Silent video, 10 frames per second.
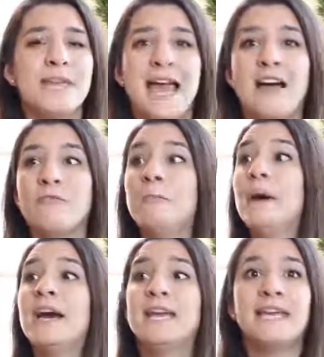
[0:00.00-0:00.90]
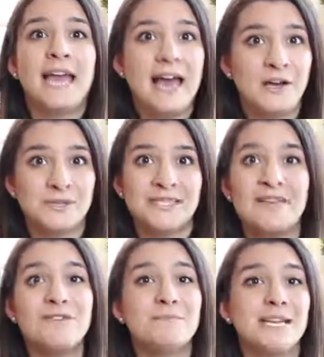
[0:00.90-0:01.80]
we have, buying a house,
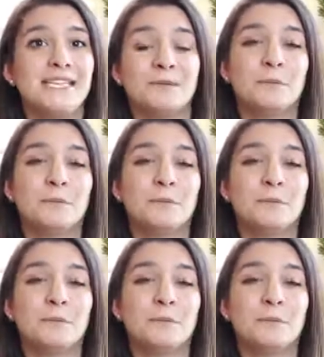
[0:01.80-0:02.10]
saving money to